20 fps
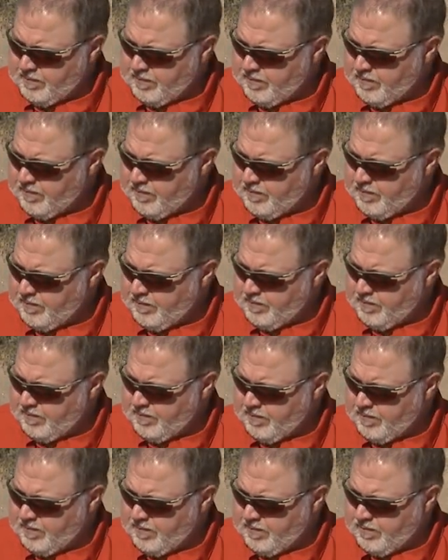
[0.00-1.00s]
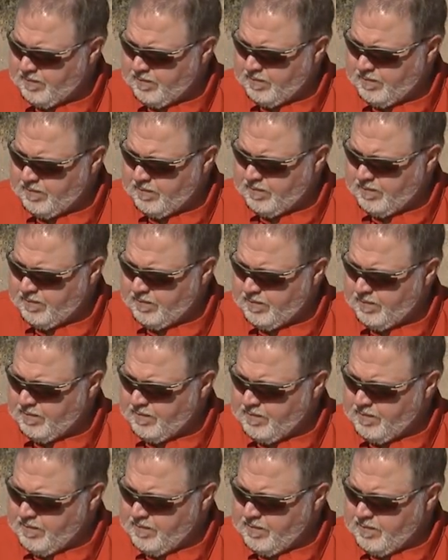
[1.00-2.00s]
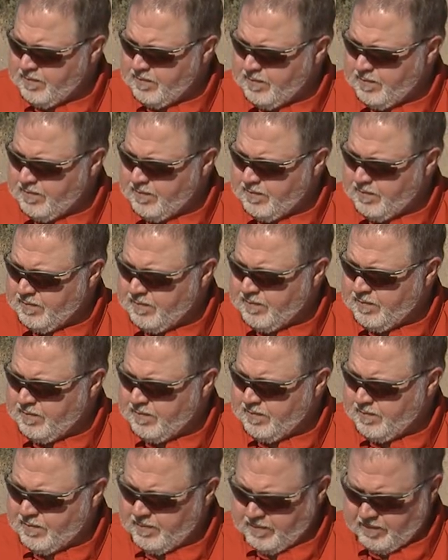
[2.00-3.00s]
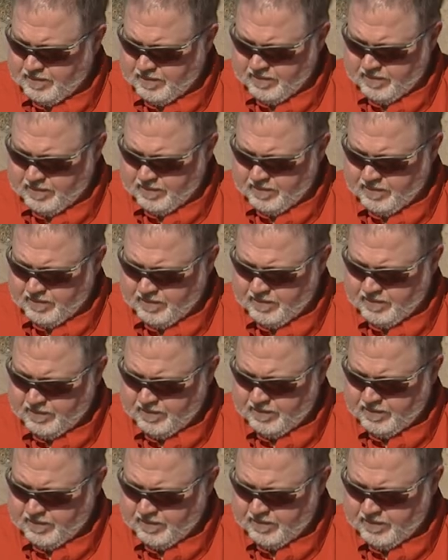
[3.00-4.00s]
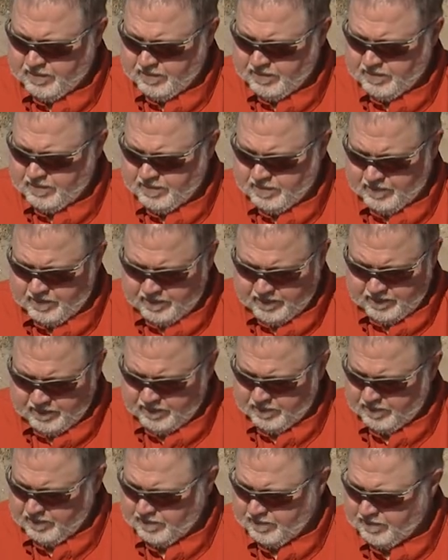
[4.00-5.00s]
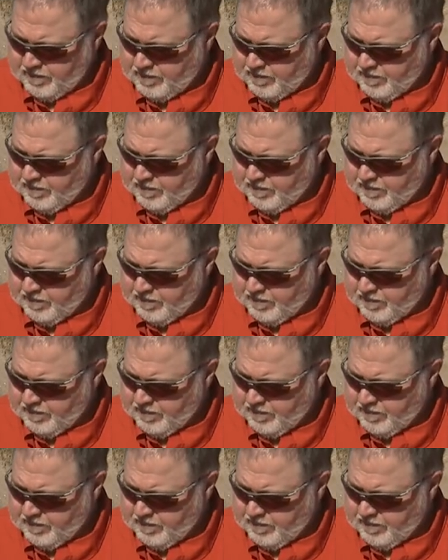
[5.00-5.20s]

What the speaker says: (silent)